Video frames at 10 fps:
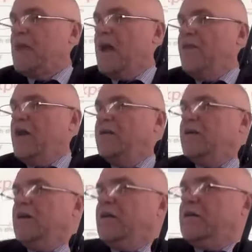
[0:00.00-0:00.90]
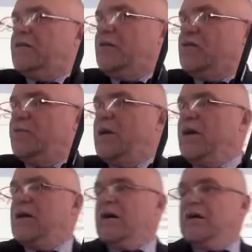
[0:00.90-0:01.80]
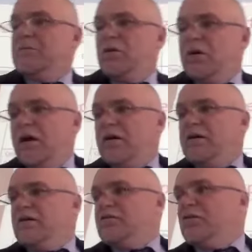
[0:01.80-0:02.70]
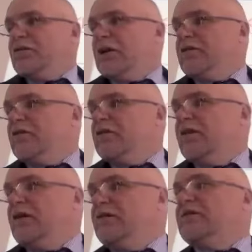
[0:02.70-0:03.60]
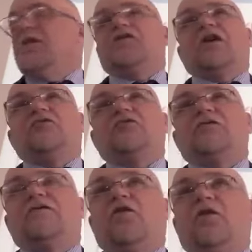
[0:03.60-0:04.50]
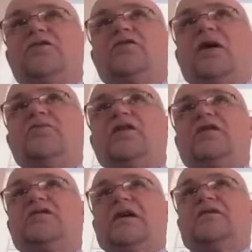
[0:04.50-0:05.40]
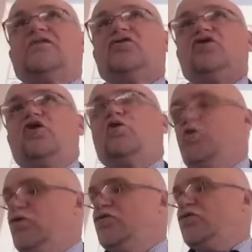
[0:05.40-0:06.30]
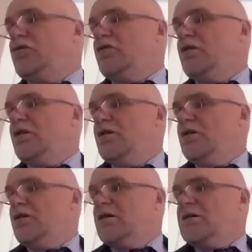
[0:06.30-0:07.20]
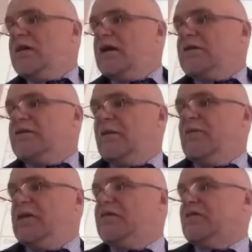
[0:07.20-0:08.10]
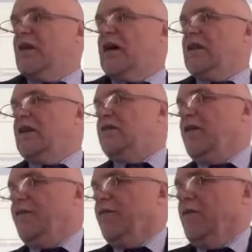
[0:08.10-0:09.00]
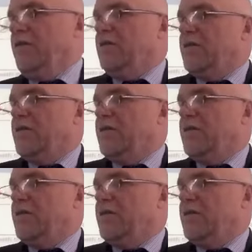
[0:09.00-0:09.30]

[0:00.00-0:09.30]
And then Zwischenberger, Purchaker, 2010, 704 subjects. That's huge. Get something slightly different.